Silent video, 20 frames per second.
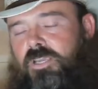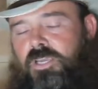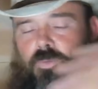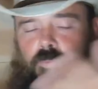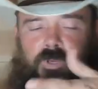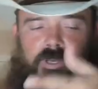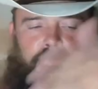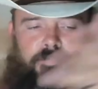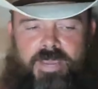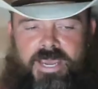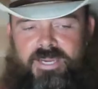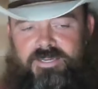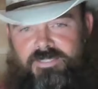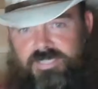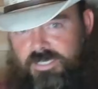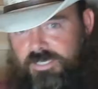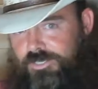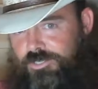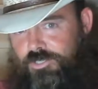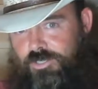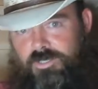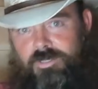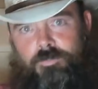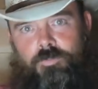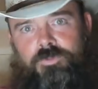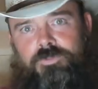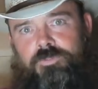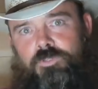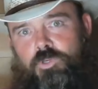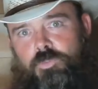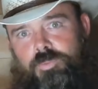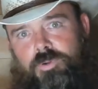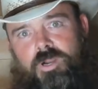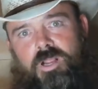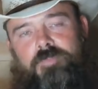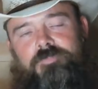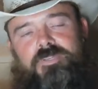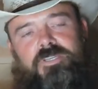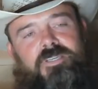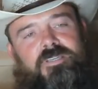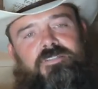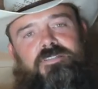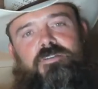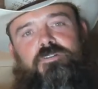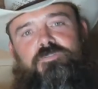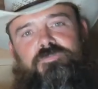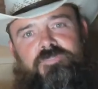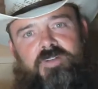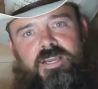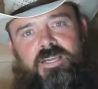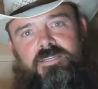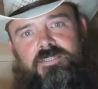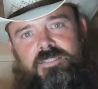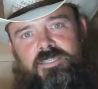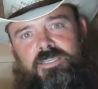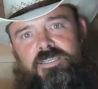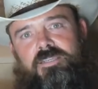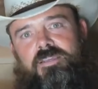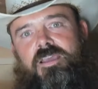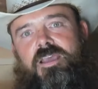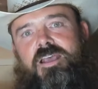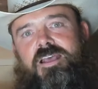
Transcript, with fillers: went back to each of them with new prompting until finally